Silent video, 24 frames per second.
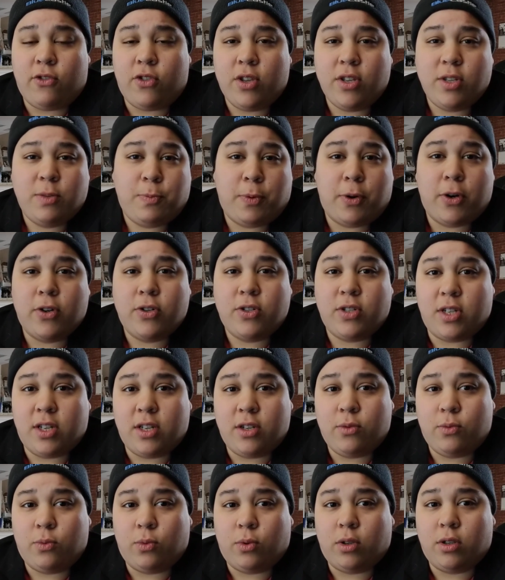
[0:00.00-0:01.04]
this
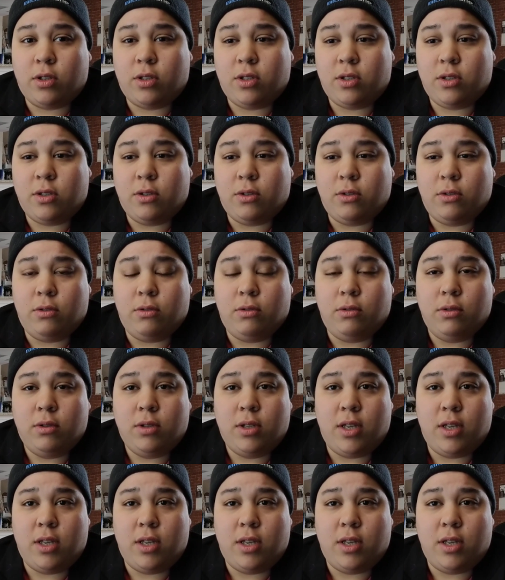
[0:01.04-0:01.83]
person were to,